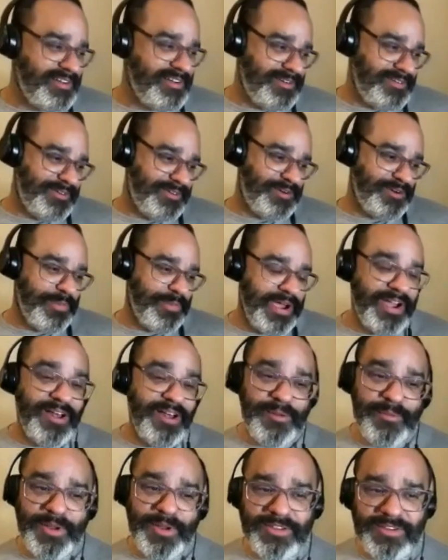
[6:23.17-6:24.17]
or buy a whole
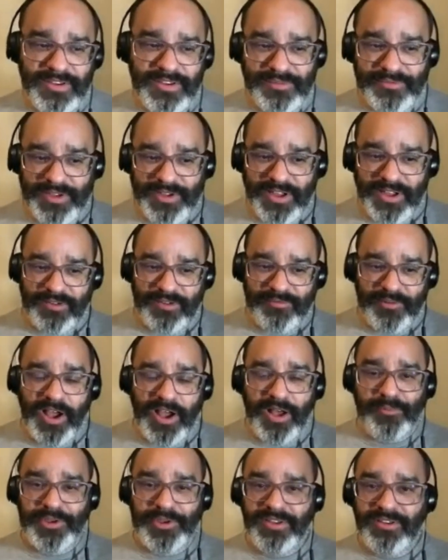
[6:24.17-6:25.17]
bunch of
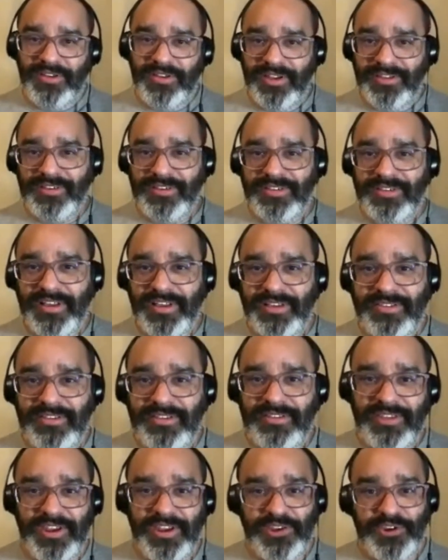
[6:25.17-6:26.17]
ramen and just like
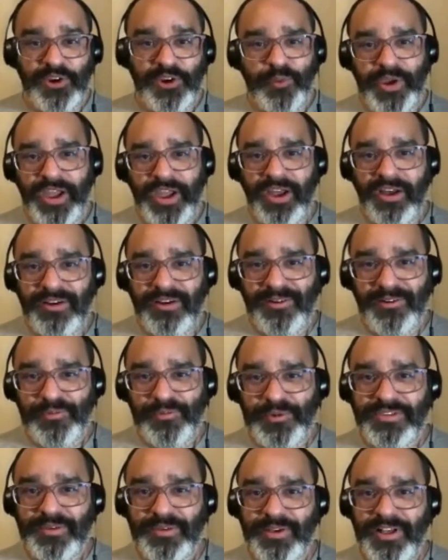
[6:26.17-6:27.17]
season it your way at home
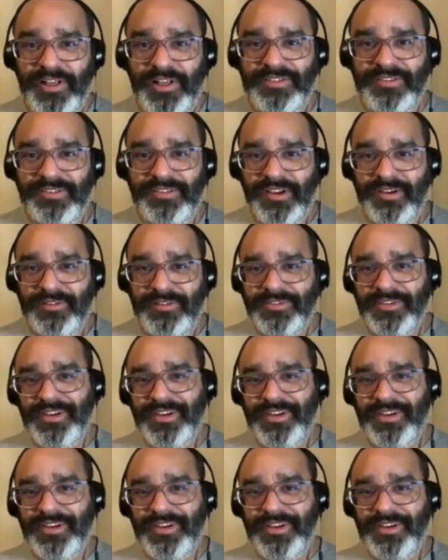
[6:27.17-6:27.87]
with some healthy stuff.